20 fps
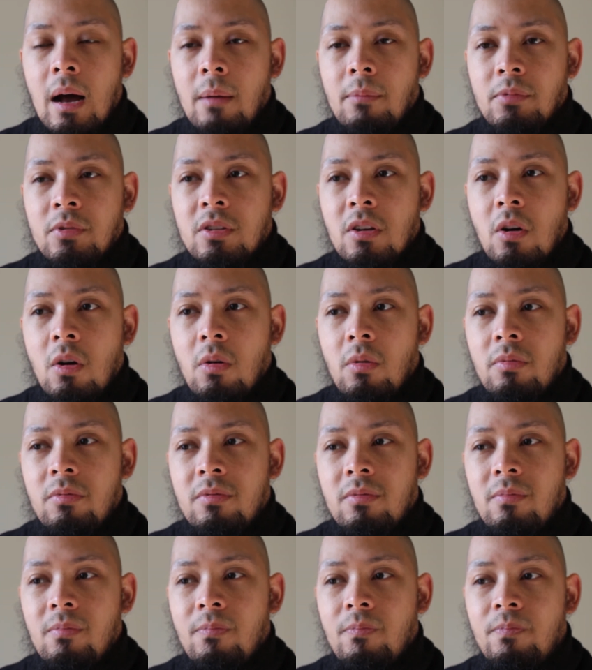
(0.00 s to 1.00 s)

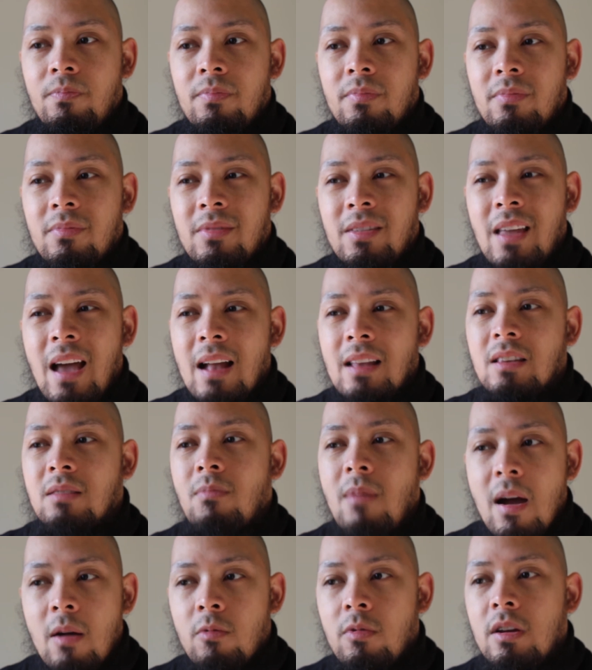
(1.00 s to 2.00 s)
So that's
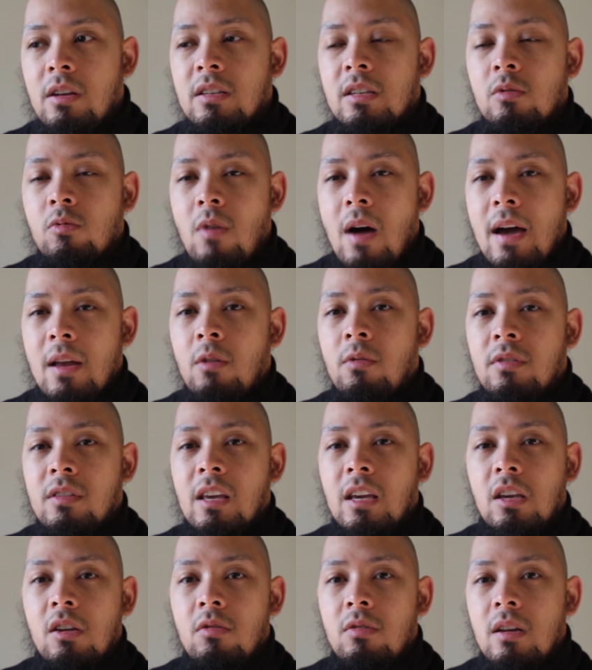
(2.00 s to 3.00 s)
my reasons why I don't
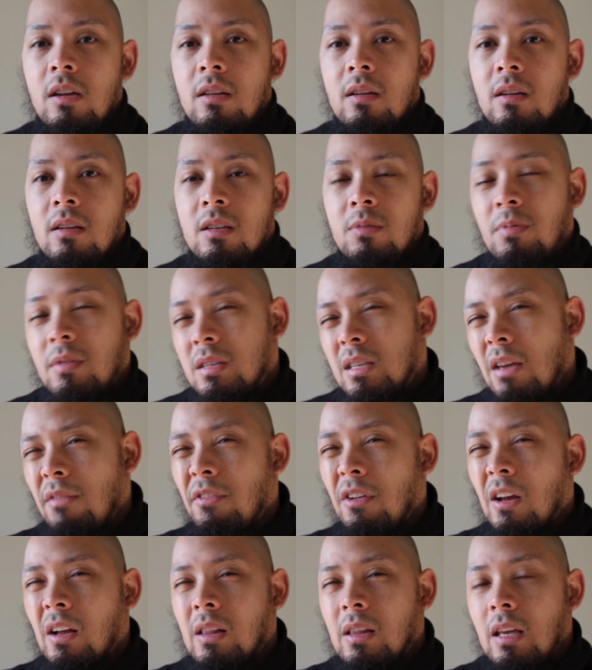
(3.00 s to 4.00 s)
think you need to,
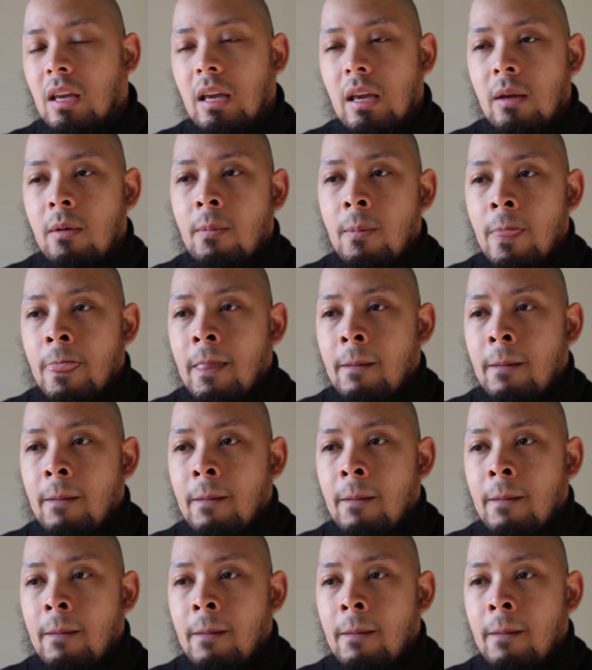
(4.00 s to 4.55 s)
specifically